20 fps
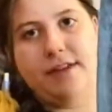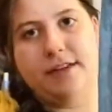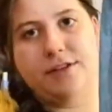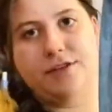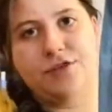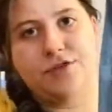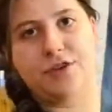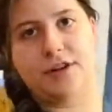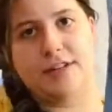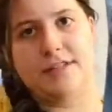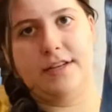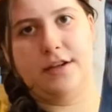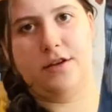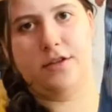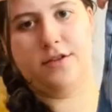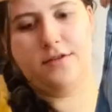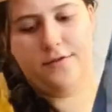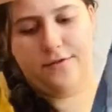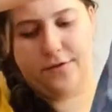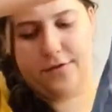distressing on
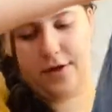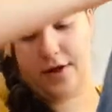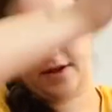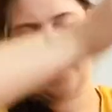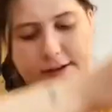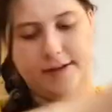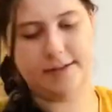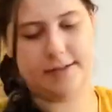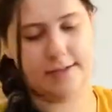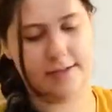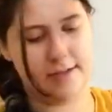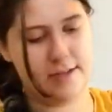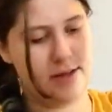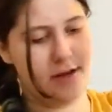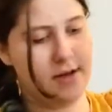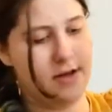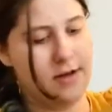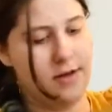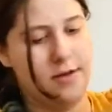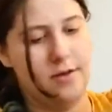the front
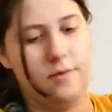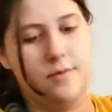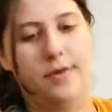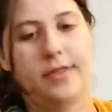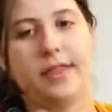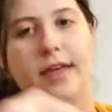with